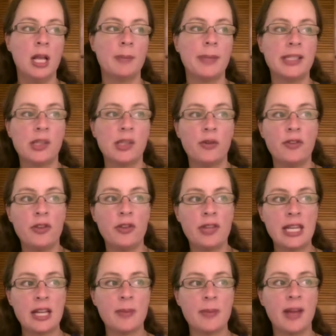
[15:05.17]
But so if you
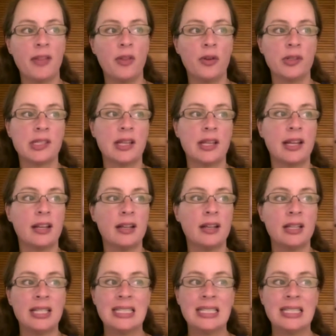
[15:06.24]
think about those, like